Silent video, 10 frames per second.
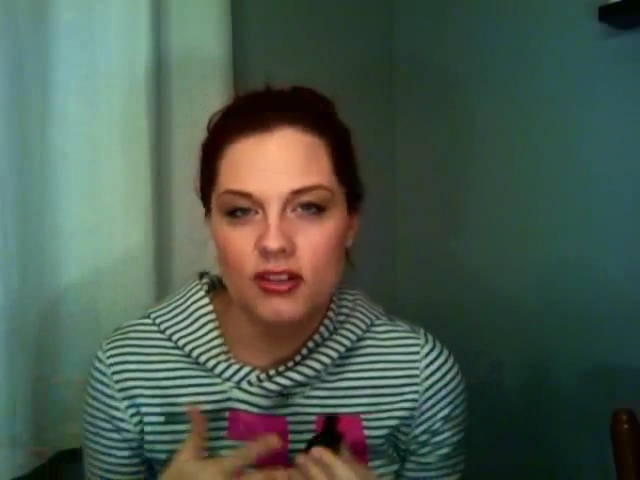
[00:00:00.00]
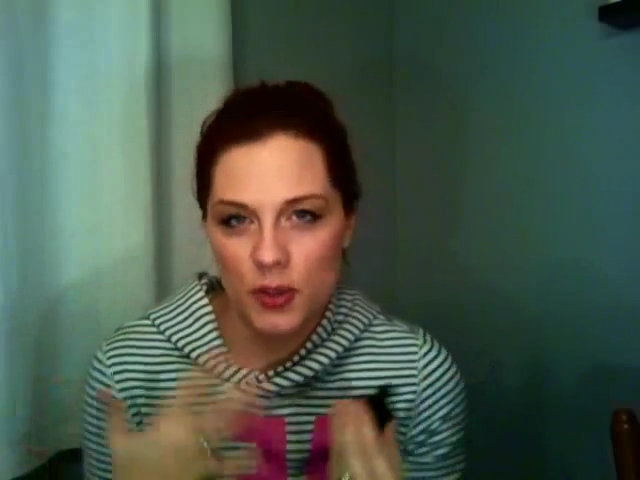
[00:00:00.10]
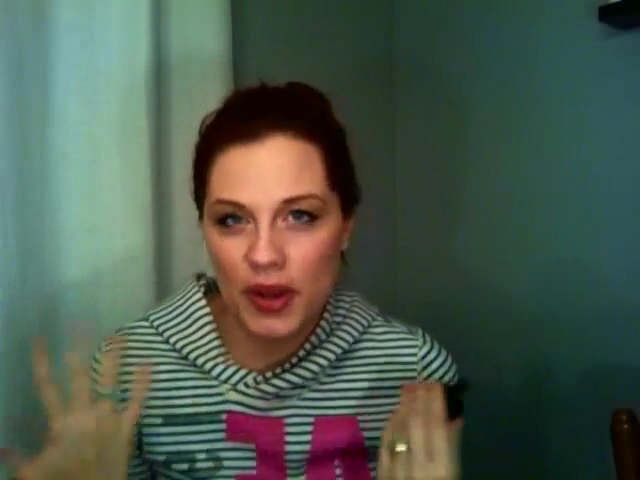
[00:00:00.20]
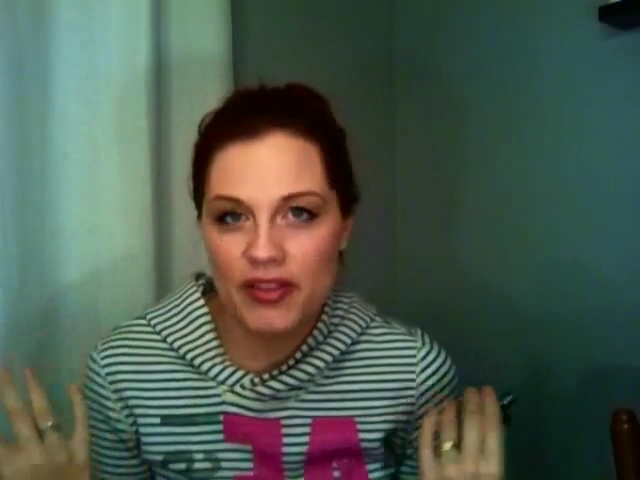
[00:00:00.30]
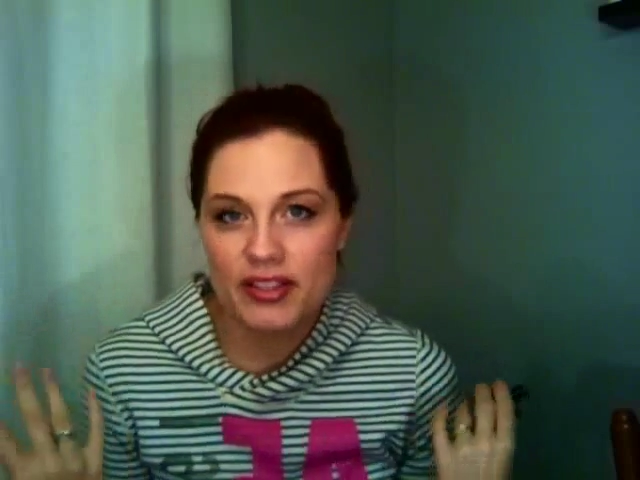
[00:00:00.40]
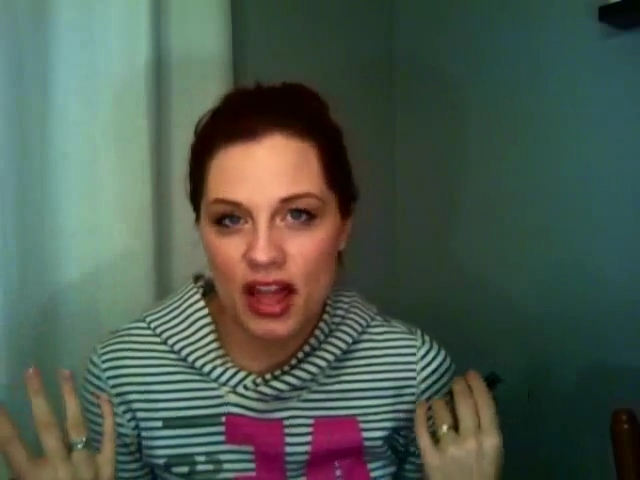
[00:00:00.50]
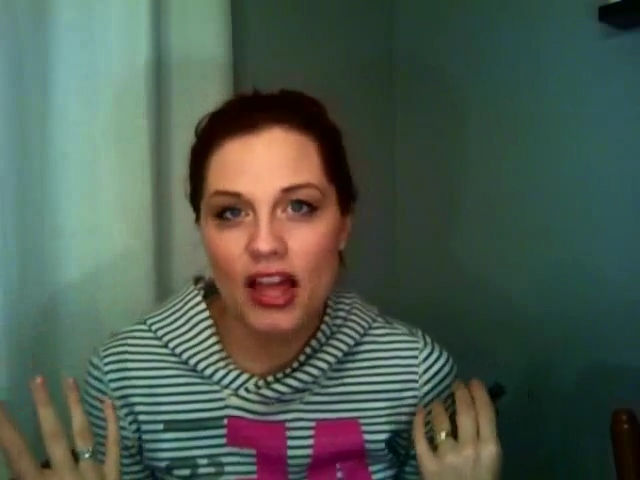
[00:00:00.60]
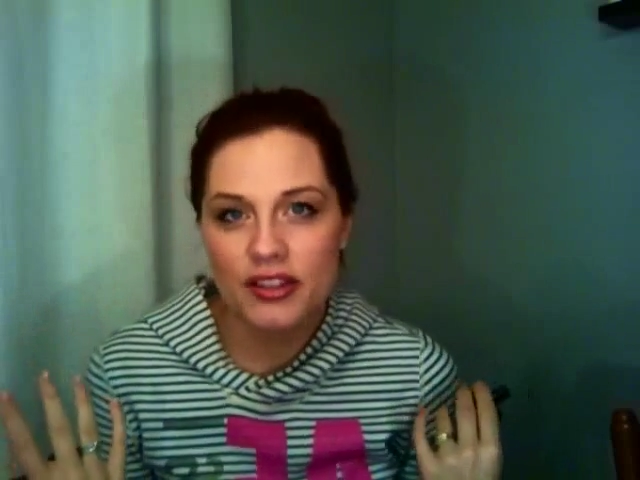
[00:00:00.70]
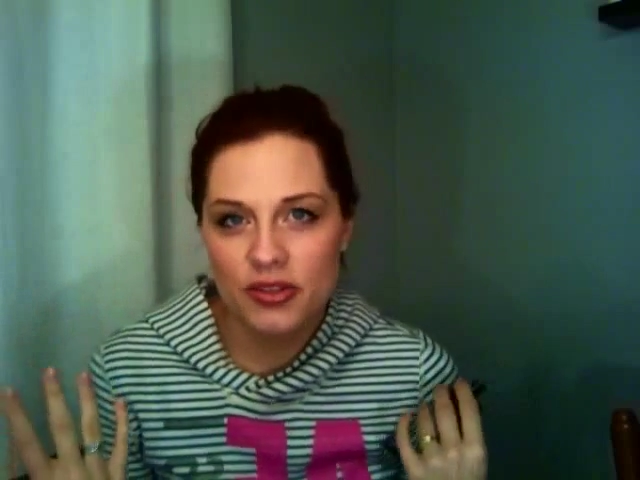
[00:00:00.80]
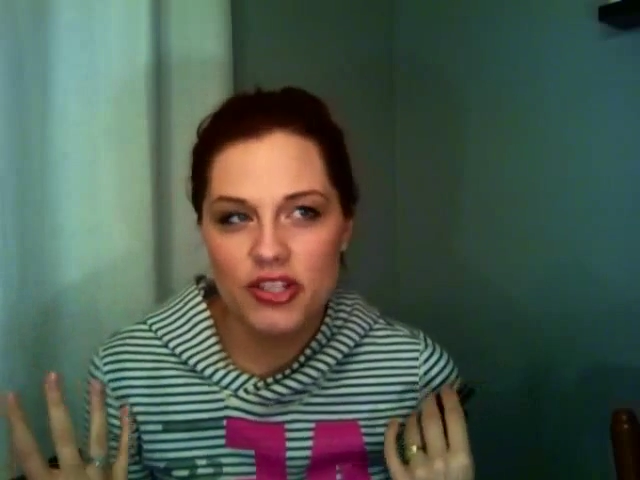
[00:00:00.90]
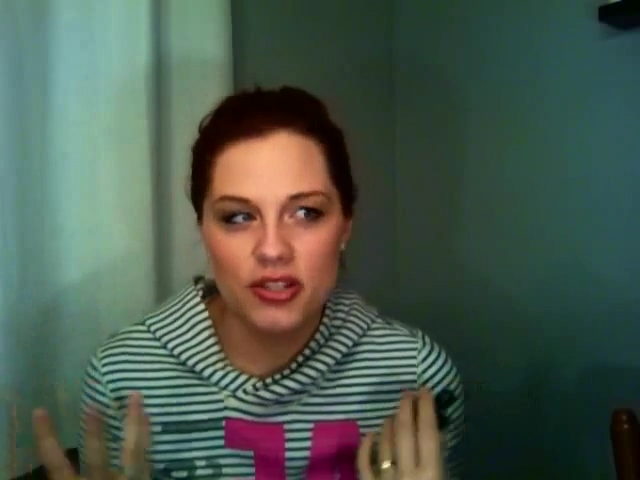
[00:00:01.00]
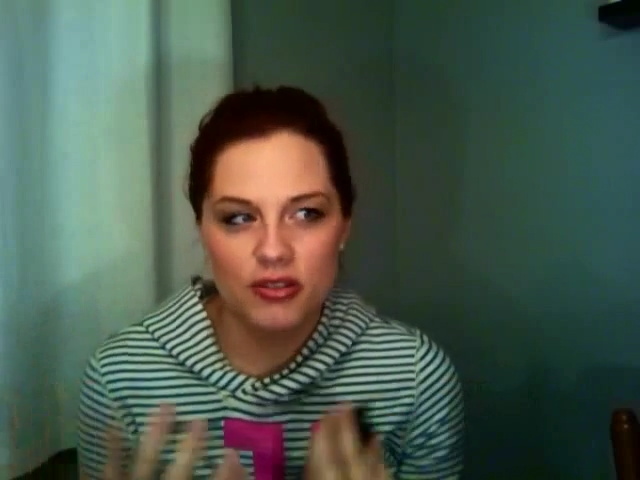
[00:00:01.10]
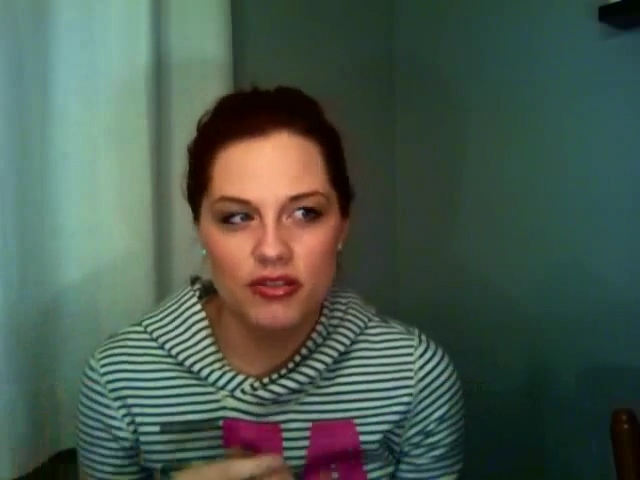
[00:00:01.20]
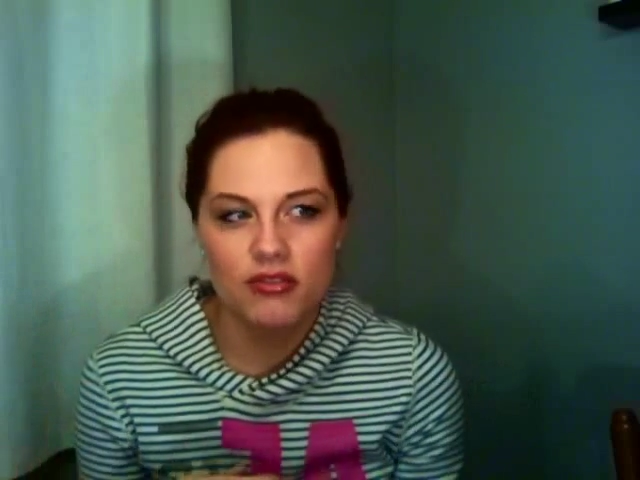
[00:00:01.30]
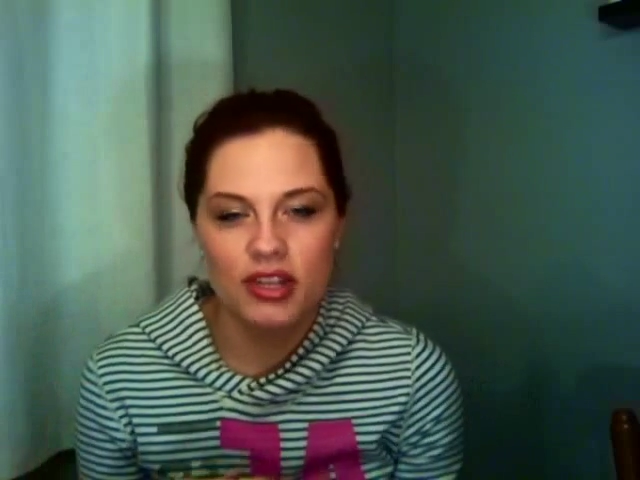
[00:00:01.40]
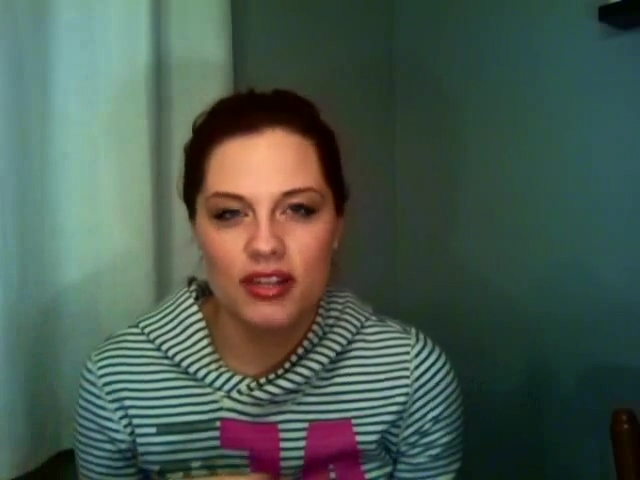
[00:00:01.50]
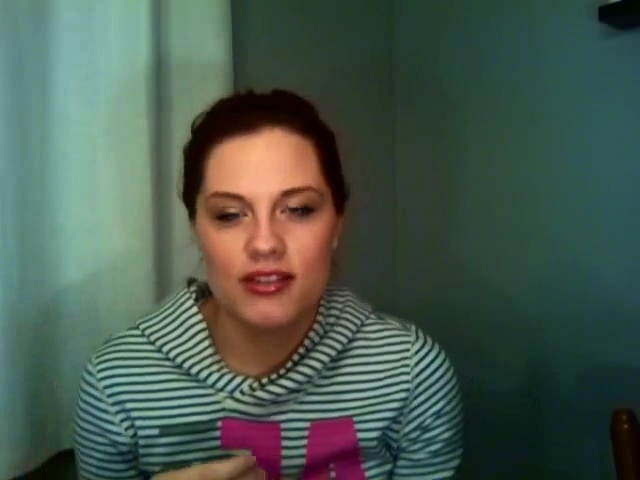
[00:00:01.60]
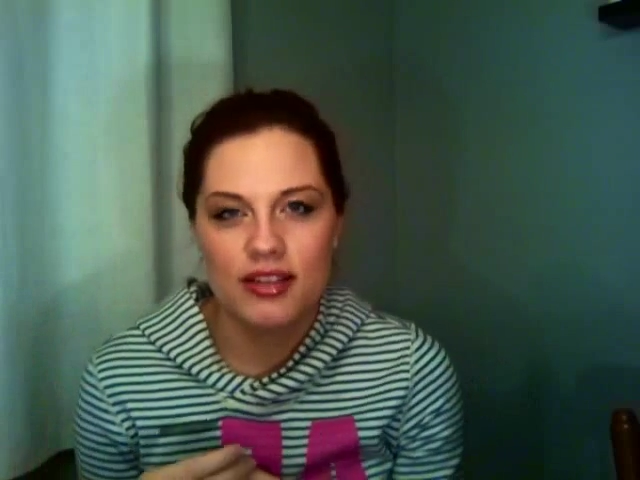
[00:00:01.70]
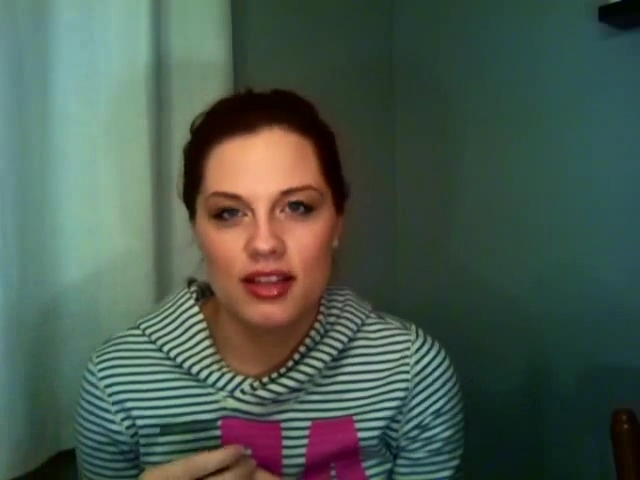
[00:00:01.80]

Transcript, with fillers: You wear this a lot, don't you? And I was